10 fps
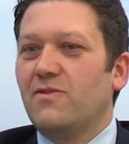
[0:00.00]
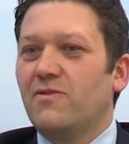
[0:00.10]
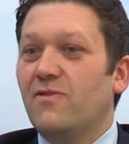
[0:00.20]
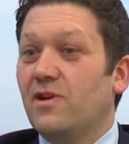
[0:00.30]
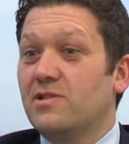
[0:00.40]

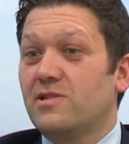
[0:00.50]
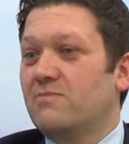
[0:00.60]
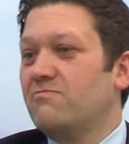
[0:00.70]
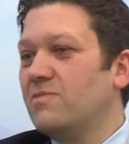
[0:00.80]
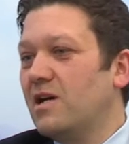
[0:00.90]
the
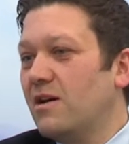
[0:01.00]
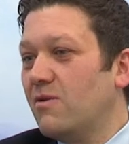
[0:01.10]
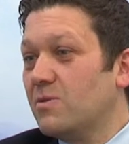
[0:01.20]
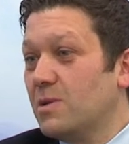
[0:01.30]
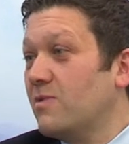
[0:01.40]
first uh,
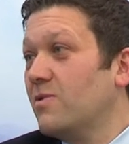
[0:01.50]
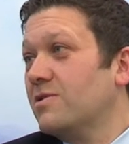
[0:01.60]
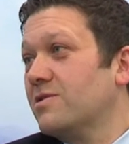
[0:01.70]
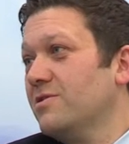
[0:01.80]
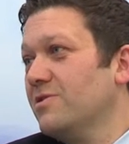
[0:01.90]
round
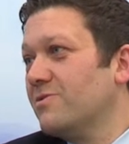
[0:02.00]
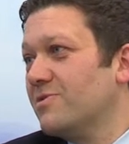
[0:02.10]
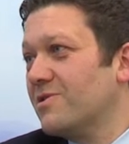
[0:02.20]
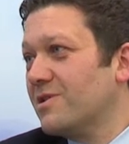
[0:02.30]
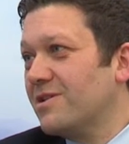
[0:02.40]
world cruise
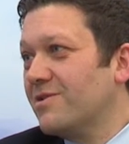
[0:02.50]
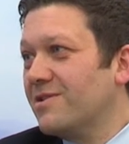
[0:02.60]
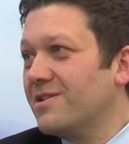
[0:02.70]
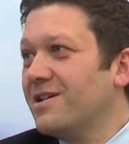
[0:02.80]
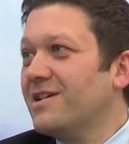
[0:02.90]
was on a
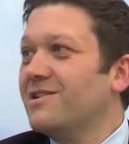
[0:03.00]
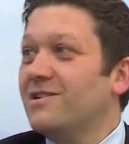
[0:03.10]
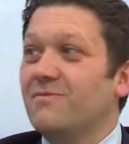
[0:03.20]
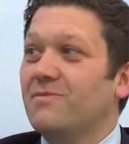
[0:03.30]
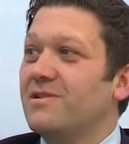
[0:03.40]
Cunard
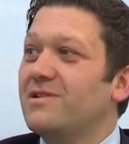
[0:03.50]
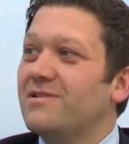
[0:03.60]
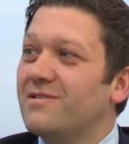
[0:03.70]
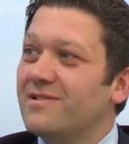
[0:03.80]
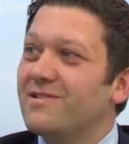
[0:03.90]
ship,
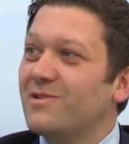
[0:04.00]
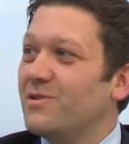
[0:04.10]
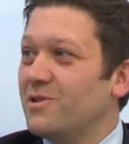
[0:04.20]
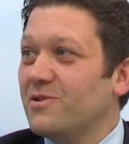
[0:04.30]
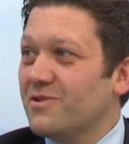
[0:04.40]
and so
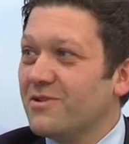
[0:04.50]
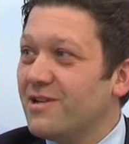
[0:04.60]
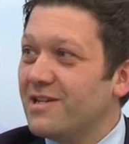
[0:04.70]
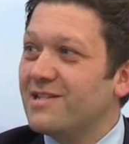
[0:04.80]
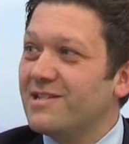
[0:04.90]
you're
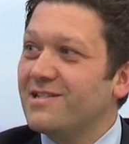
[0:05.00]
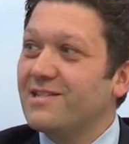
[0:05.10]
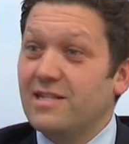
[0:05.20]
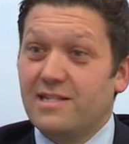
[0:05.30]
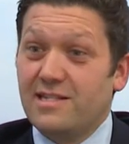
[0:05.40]
right,
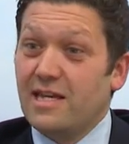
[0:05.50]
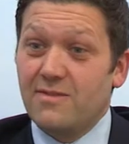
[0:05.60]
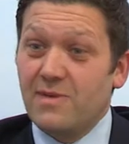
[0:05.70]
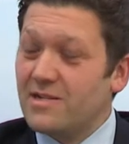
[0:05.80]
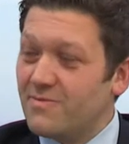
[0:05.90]
it's it's set
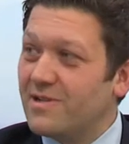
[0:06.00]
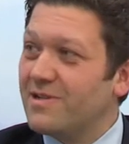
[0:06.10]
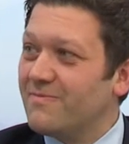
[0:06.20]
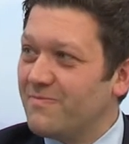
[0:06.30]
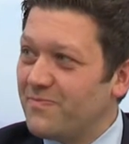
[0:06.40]
the benchmark.
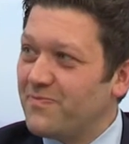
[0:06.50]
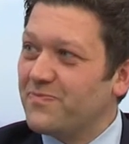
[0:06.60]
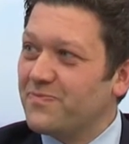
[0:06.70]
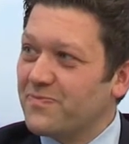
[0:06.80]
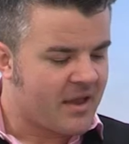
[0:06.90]
Yeah.
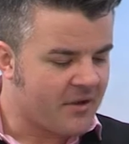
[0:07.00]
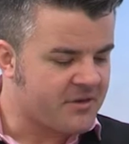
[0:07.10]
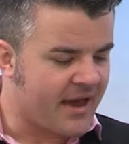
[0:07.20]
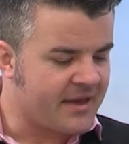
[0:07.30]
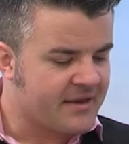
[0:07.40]

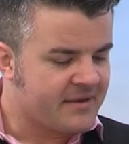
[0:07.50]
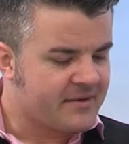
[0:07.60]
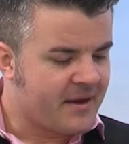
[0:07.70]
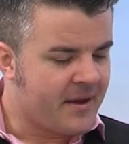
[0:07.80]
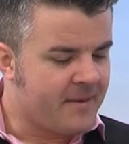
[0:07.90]
Okay.
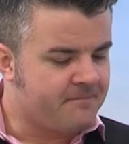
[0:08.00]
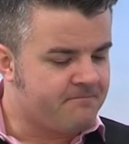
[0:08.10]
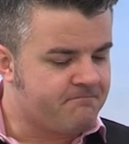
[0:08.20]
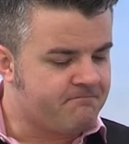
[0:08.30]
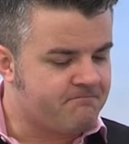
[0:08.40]

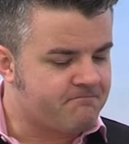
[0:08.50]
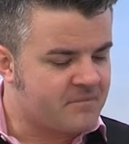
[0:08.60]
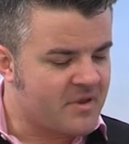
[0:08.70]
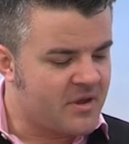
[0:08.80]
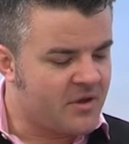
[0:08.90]
Um,
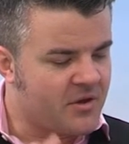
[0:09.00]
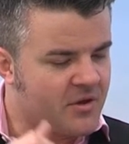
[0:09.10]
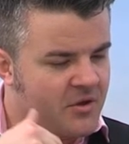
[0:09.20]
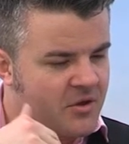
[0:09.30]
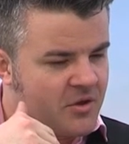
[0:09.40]

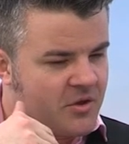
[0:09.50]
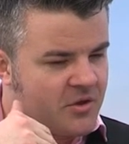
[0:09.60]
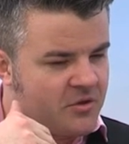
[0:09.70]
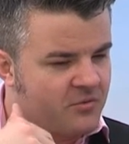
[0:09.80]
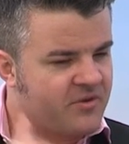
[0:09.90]

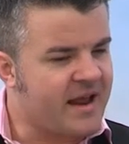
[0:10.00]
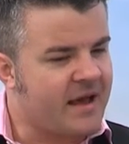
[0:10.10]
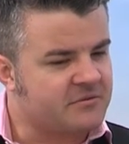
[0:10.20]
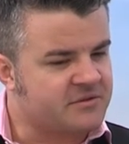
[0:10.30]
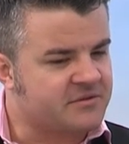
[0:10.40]
you're
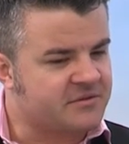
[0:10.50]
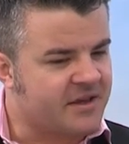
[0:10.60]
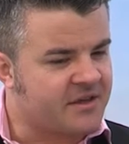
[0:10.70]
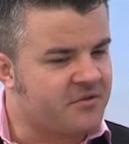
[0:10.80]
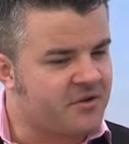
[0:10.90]
renowned
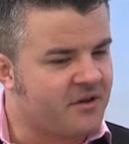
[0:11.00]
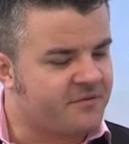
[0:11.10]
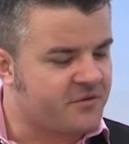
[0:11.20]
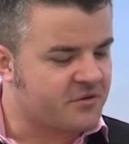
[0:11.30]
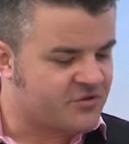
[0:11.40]
at
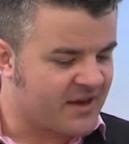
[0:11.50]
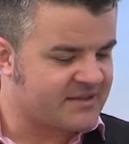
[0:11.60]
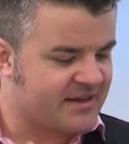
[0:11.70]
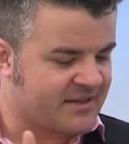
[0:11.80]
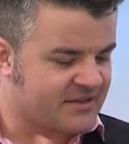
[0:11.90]
Cunard for your
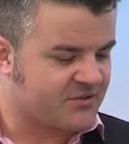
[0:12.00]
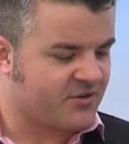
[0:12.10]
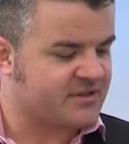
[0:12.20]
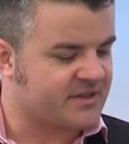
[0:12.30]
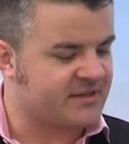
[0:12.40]
transatlantic
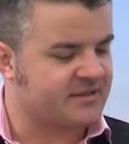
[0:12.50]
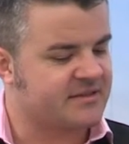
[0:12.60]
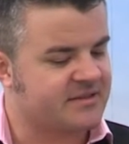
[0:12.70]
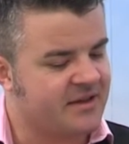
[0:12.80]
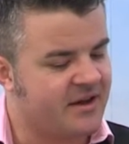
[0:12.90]

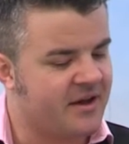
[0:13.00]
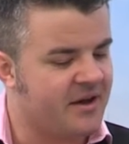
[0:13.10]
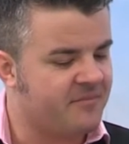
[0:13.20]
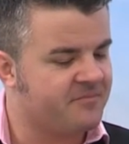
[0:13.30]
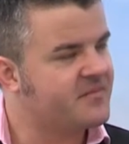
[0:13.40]
crossings.
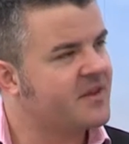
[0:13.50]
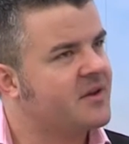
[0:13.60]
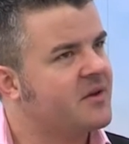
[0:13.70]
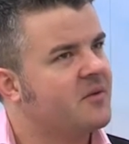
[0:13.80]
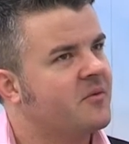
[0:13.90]
Um,
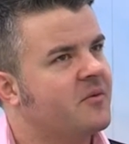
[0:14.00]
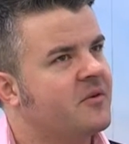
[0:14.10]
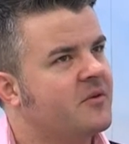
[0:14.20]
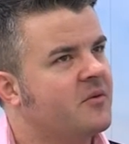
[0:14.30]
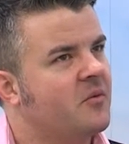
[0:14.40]

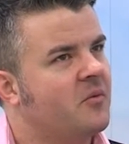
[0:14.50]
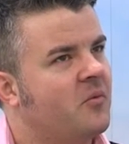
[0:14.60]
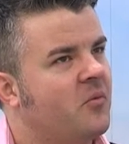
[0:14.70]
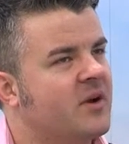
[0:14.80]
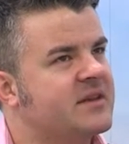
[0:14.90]

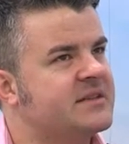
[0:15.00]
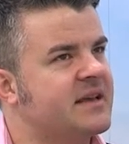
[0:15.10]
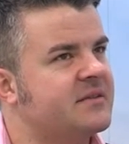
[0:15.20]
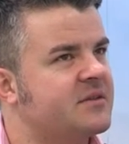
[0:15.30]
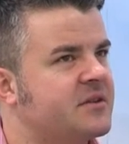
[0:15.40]
what is
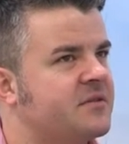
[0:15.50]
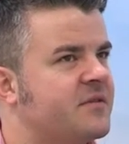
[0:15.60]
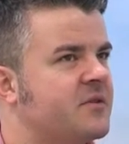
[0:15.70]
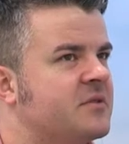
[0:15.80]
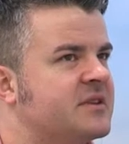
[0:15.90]
it that you
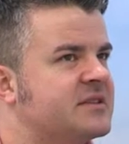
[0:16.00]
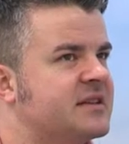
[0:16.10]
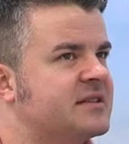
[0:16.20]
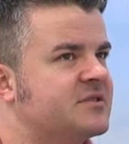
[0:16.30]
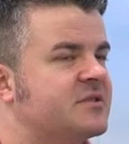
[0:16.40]
feel
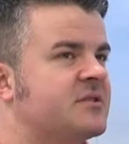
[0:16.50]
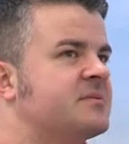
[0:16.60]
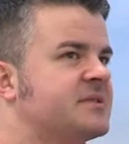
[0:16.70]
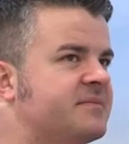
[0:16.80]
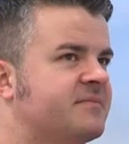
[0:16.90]
is is because
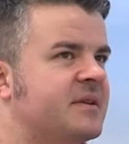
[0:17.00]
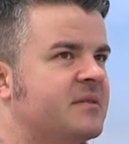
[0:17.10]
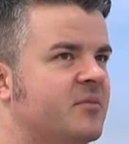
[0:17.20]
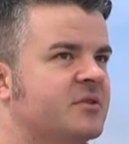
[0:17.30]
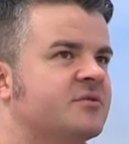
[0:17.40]
obviously
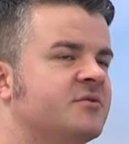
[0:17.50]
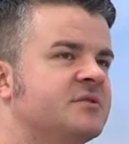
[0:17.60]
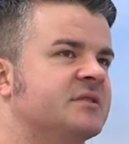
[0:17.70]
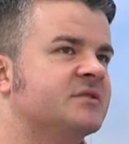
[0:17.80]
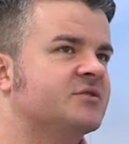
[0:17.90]
in the modern
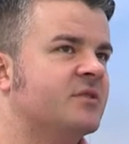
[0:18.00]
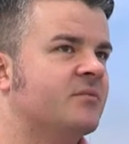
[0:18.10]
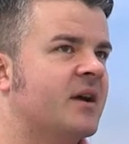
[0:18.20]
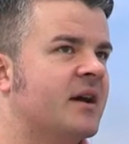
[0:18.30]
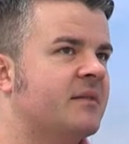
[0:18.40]
cruise industry,
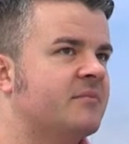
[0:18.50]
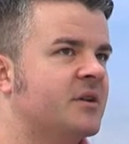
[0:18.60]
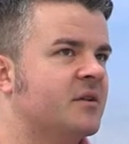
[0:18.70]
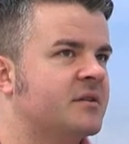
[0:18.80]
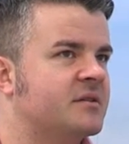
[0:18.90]
where
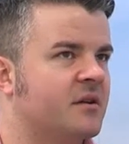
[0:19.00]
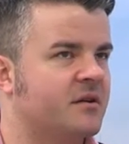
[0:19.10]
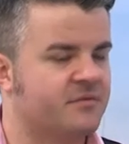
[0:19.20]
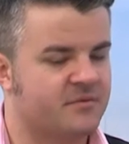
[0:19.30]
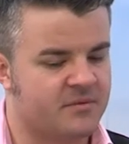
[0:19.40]
a lot of a
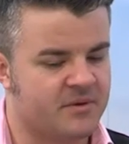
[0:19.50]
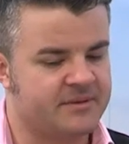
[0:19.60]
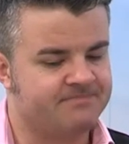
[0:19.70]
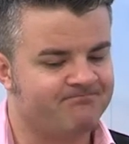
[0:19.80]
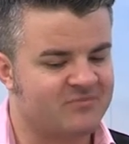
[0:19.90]
lot of uh,
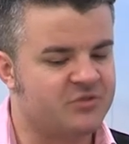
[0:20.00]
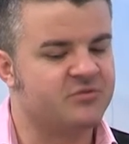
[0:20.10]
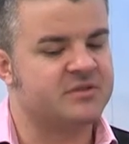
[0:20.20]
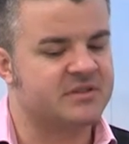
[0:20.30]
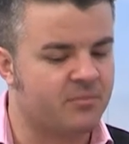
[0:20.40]

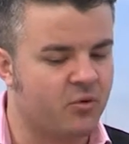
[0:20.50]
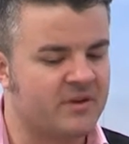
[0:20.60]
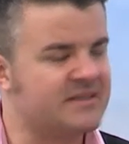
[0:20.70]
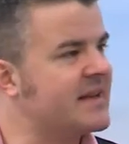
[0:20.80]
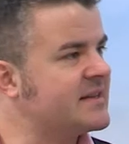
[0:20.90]
cruises are
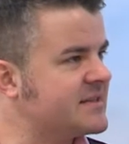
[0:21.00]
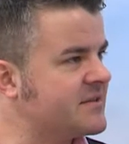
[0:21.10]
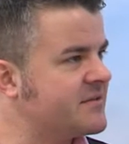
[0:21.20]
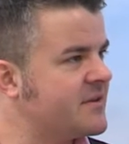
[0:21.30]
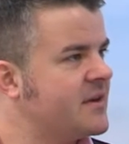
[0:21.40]
port
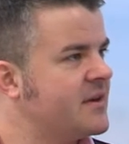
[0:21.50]
intensive,